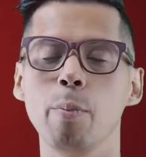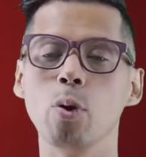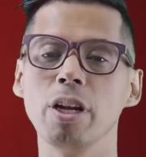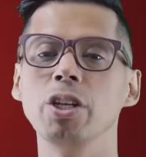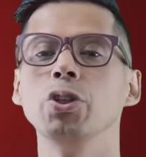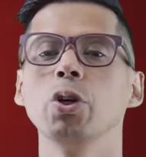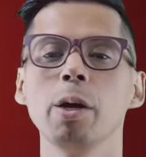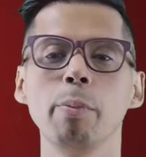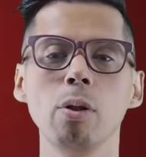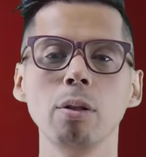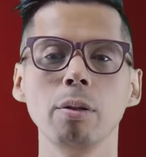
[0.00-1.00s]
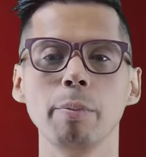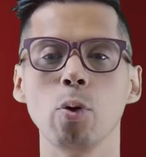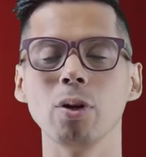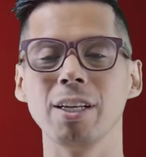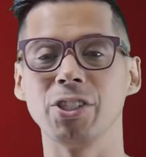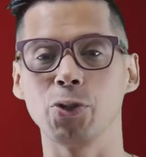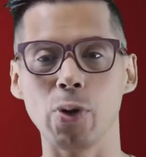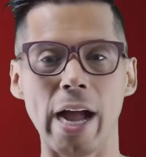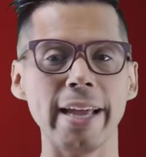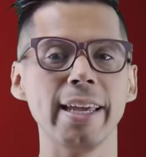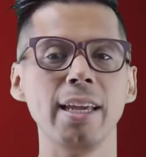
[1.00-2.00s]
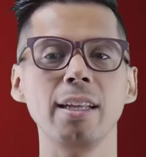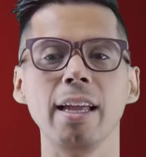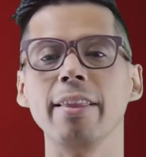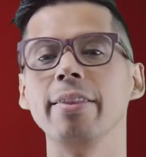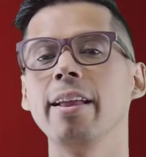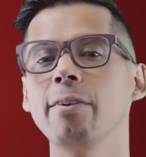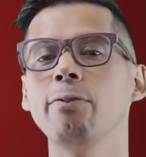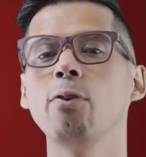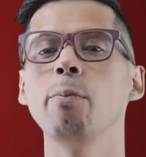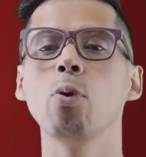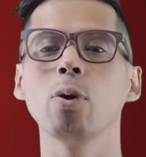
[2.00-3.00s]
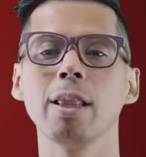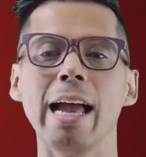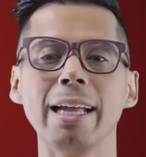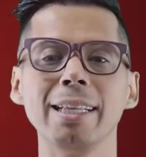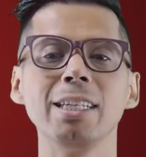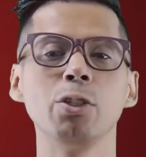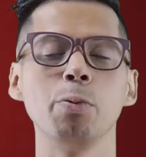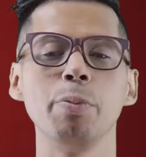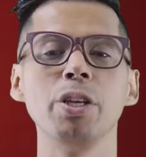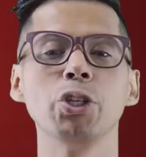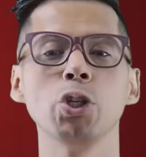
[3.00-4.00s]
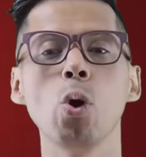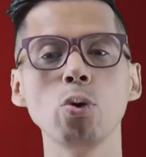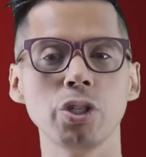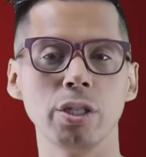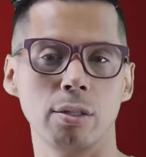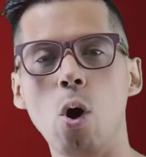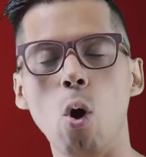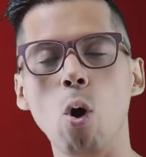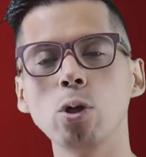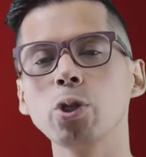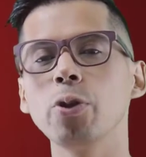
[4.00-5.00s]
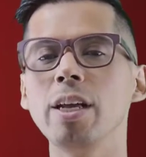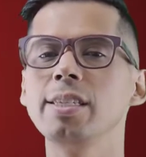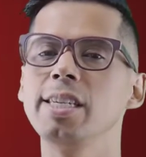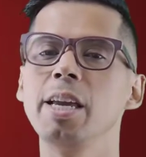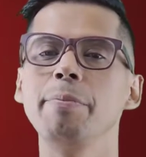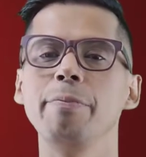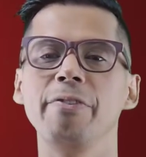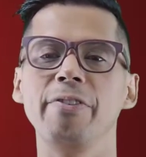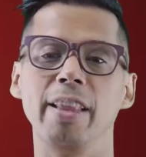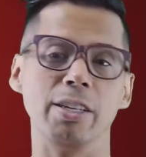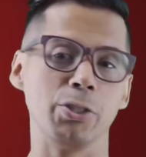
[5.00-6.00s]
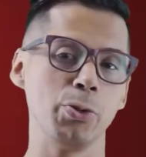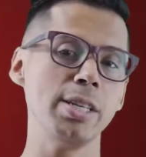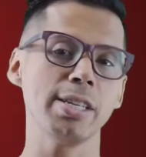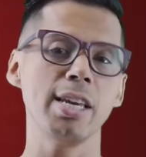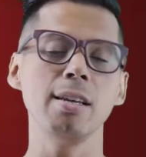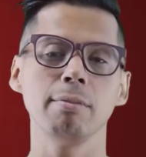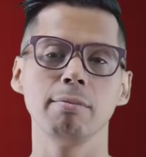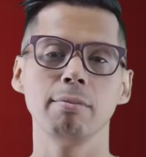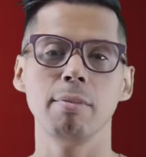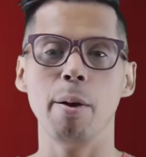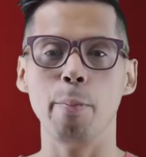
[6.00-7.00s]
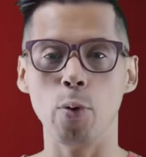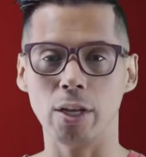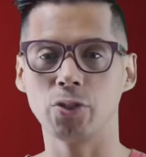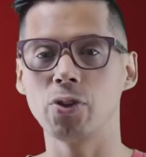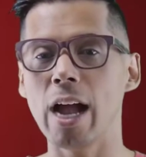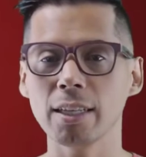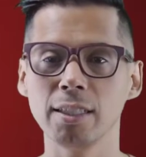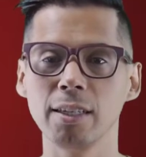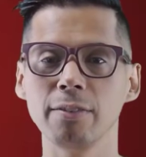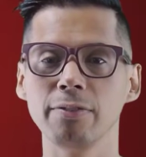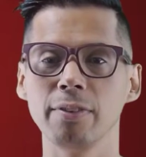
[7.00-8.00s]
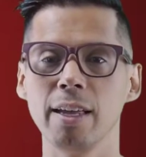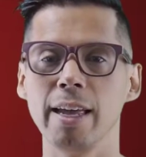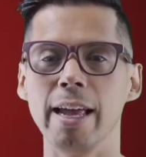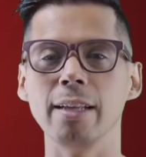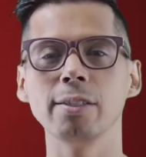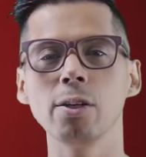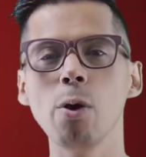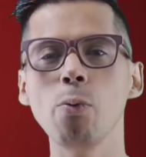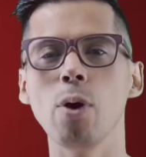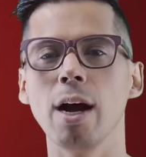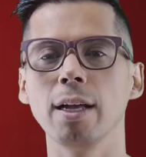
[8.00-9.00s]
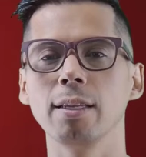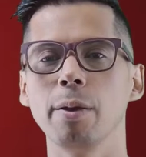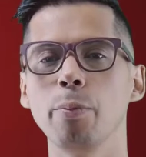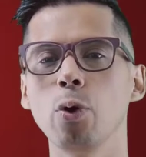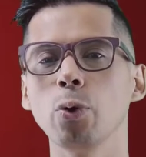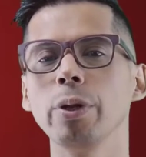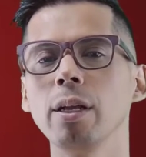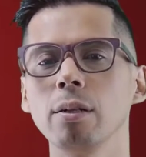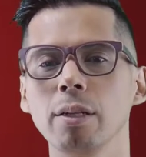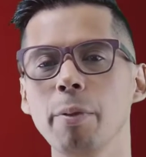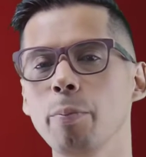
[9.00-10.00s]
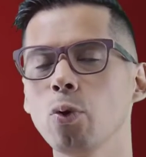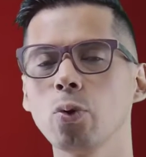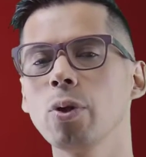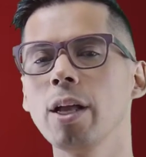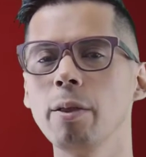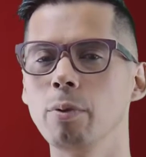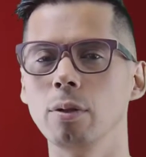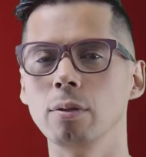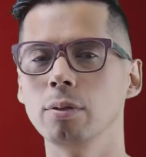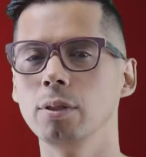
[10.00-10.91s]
more enjoyable, more striking, and therefore more likely to be chosen. Also, they seem less risky, more attractive, and somewhat more real and more credible.